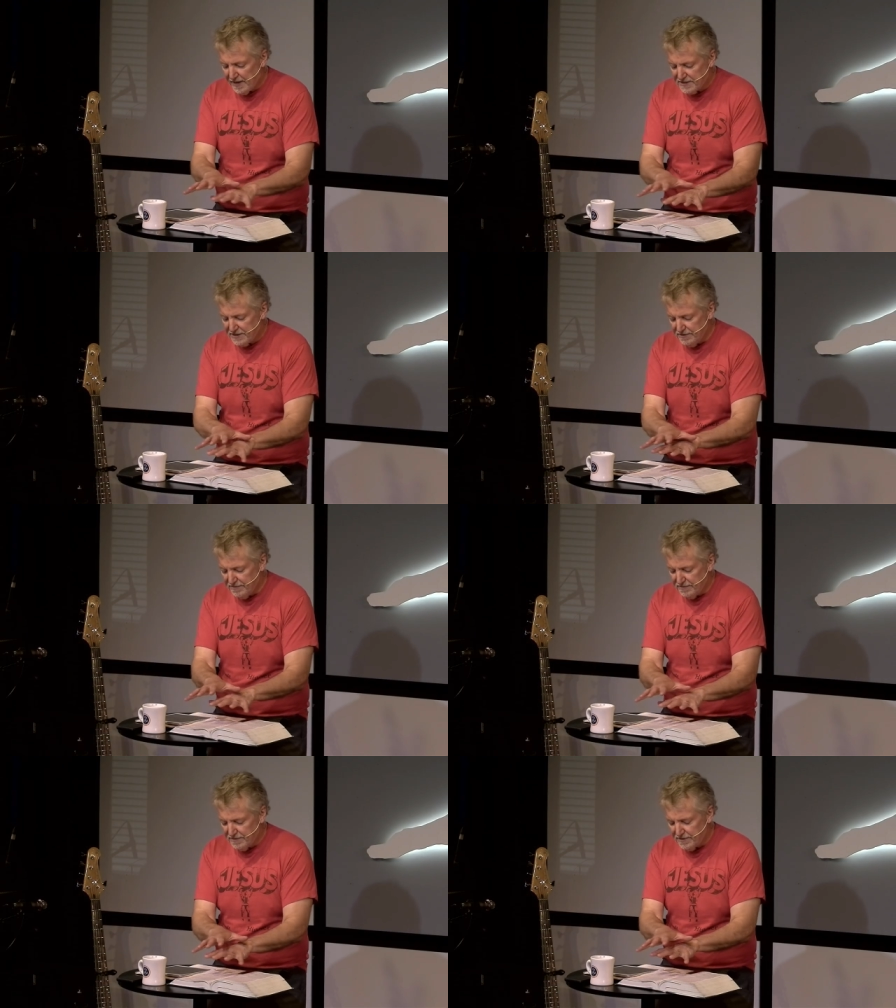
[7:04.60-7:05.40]
us
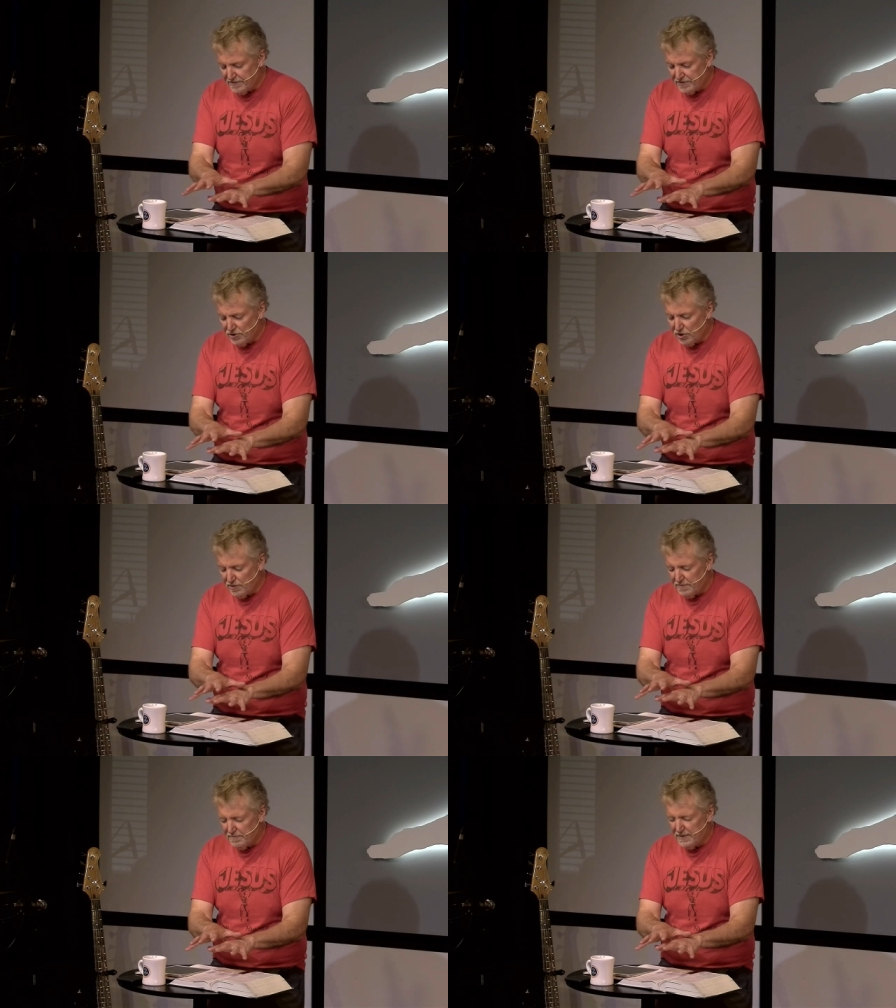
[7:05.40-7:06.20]
to, to, to
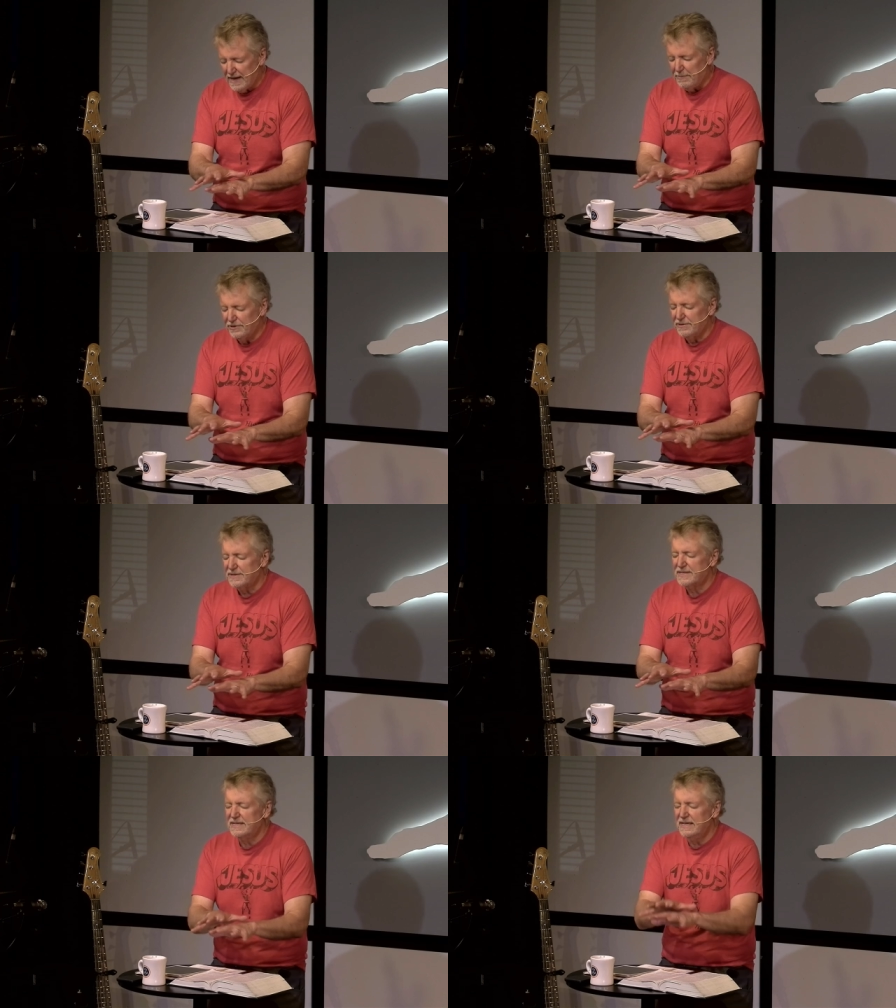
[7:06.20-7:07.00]
be able to
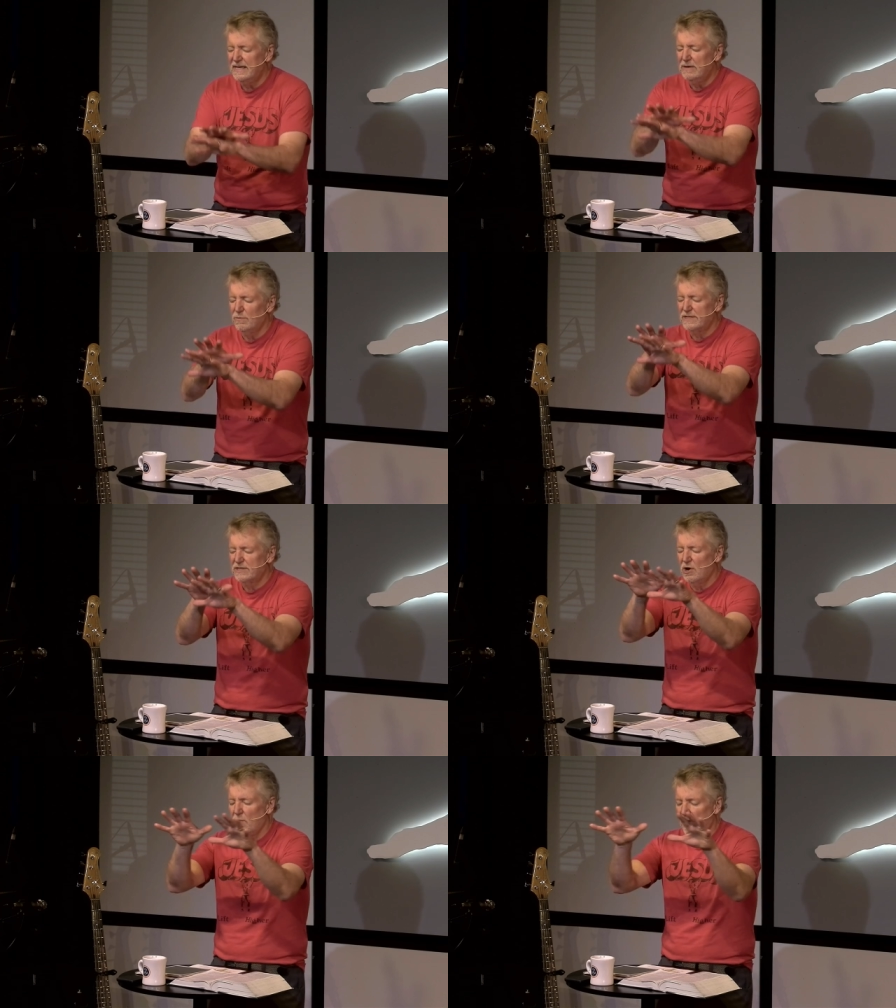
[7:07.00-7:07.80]
see what's
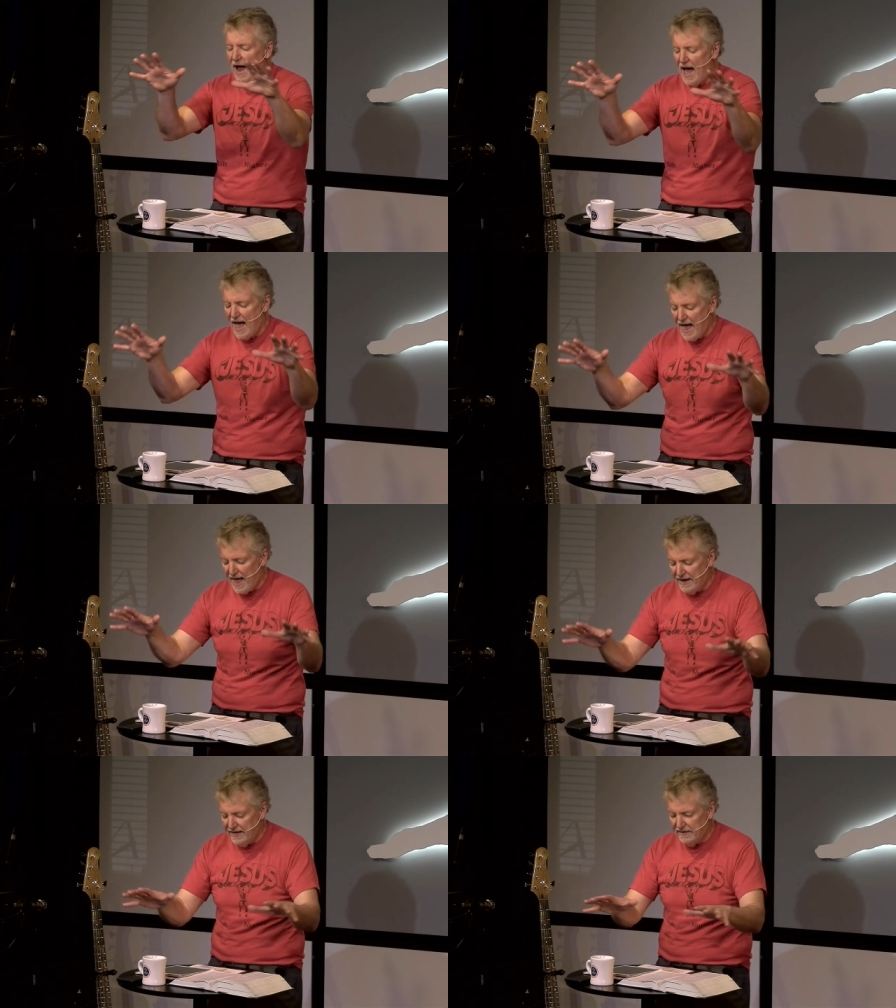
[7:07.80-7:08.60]
going
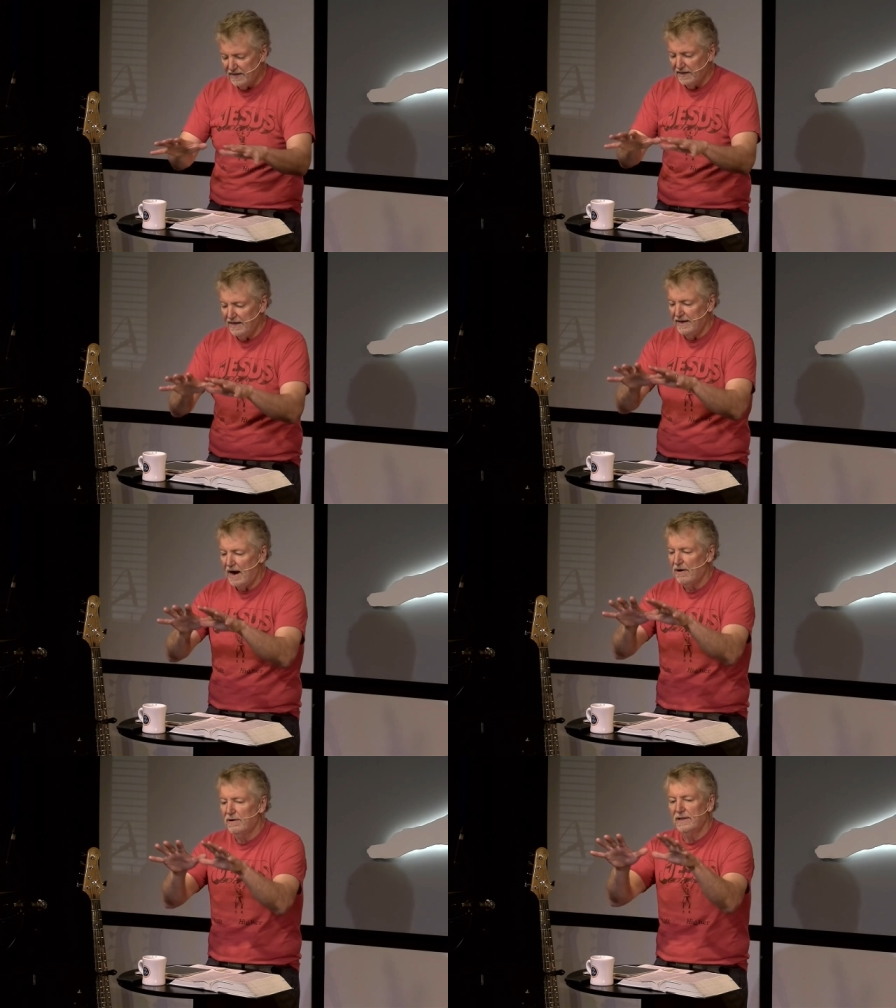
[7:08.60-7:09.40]
on in, the, in
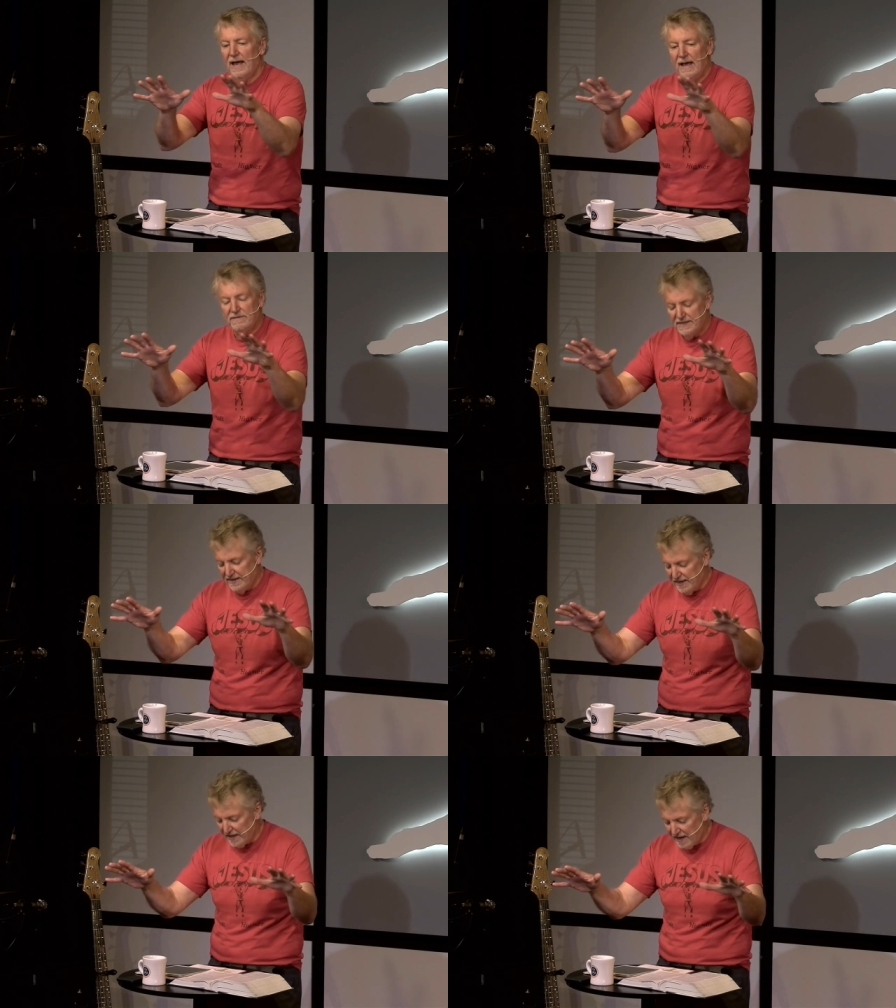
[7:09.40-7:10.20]
our lives and
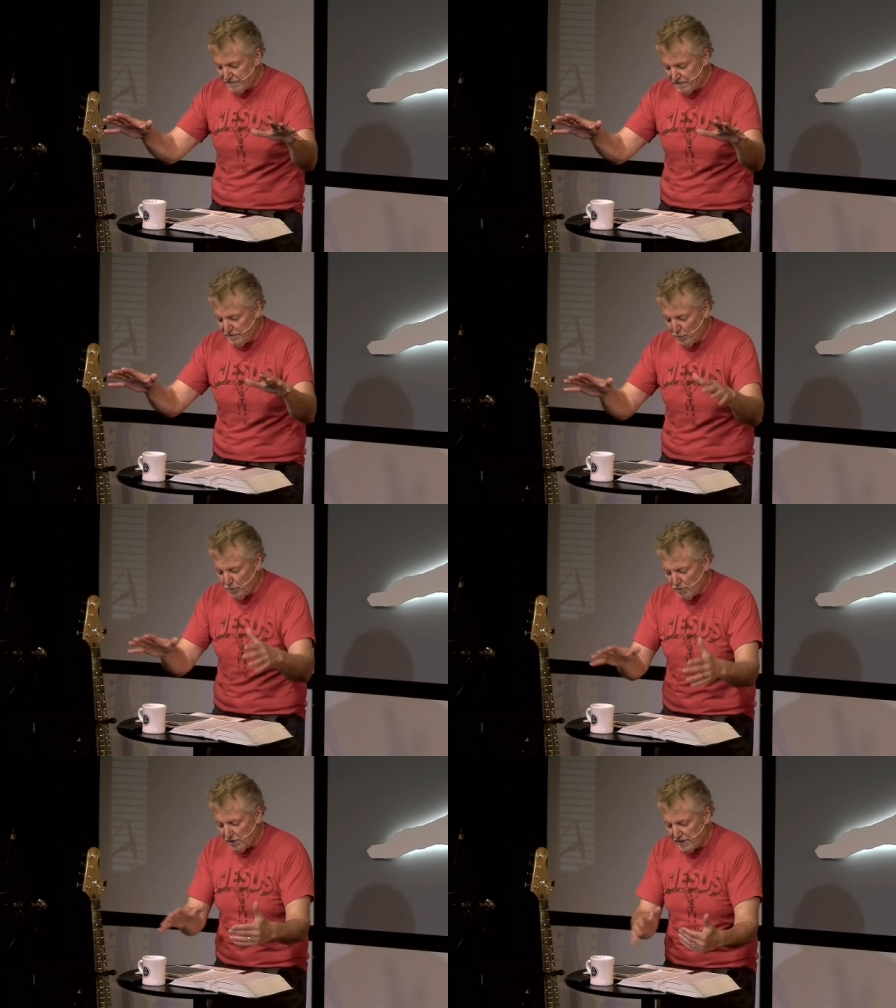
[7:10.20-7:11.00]
in the life of the
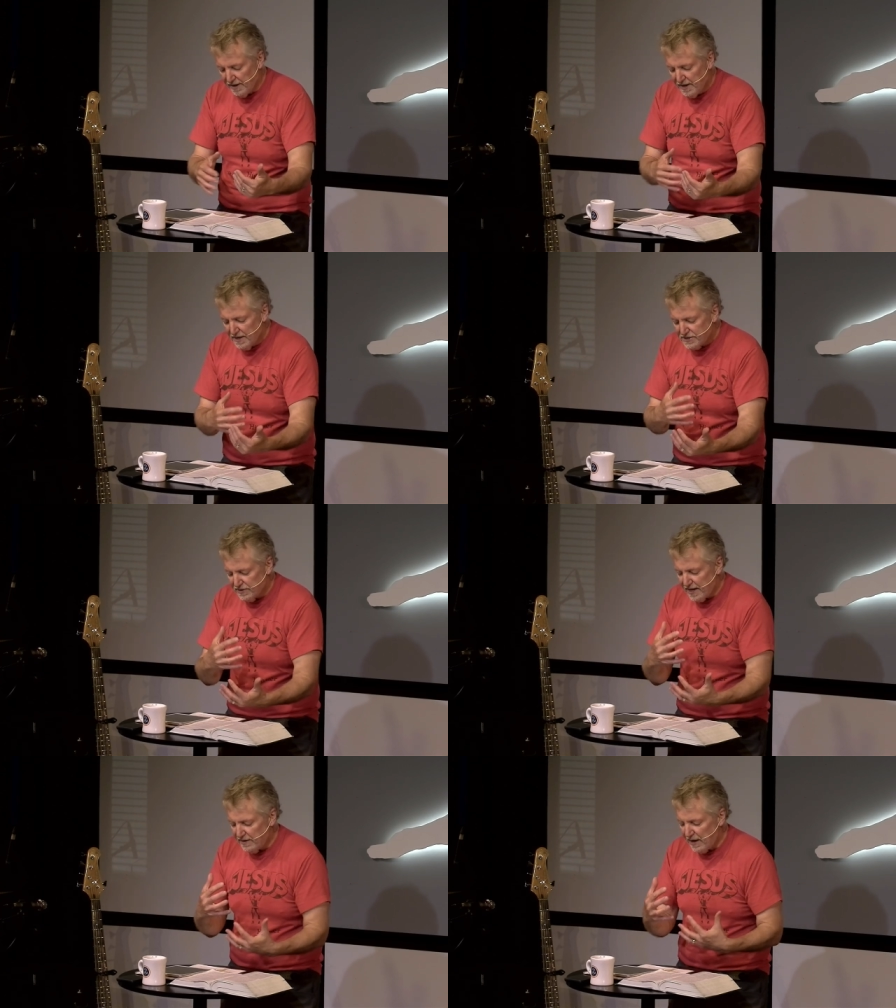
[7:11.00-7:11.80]
world so
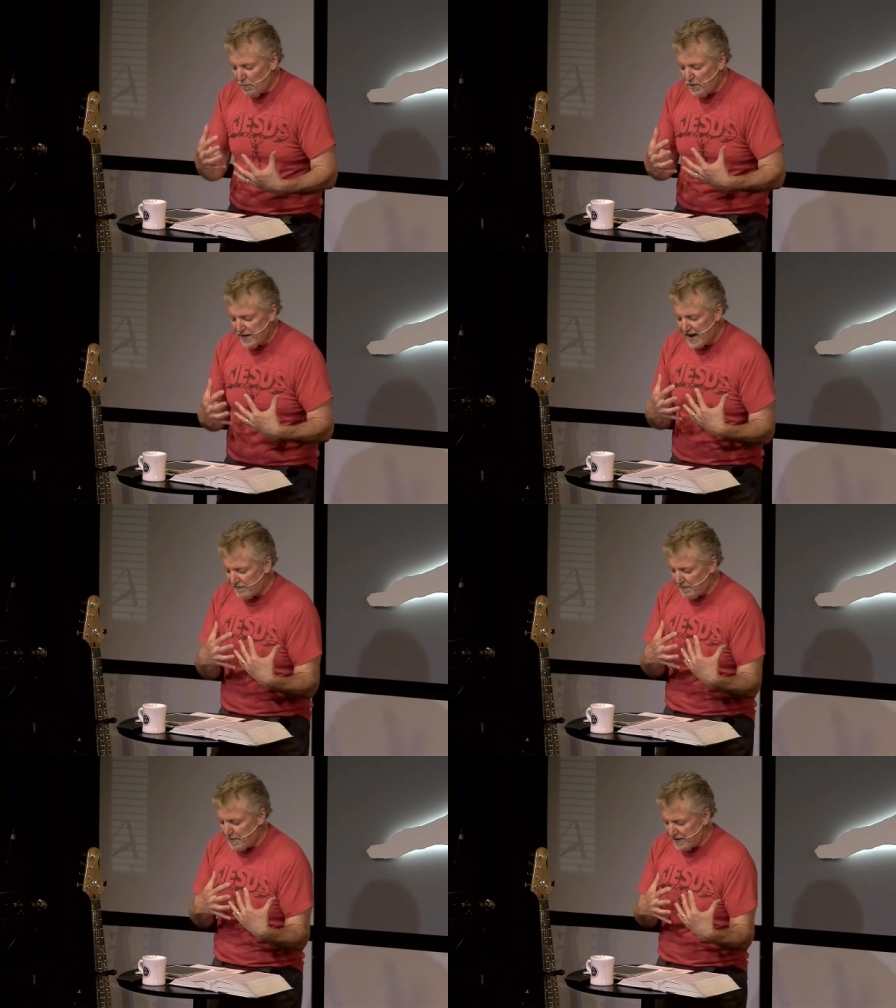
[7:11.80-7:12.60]
that, that we can
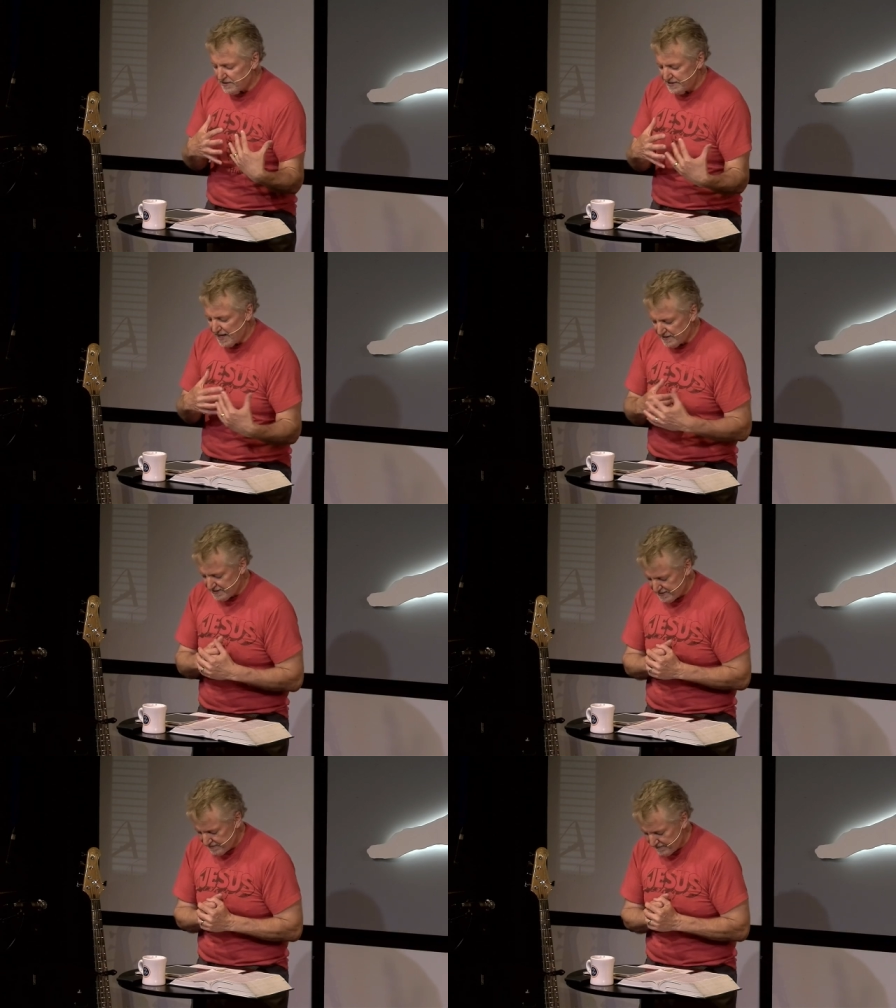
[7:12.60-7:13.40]
have a better sense.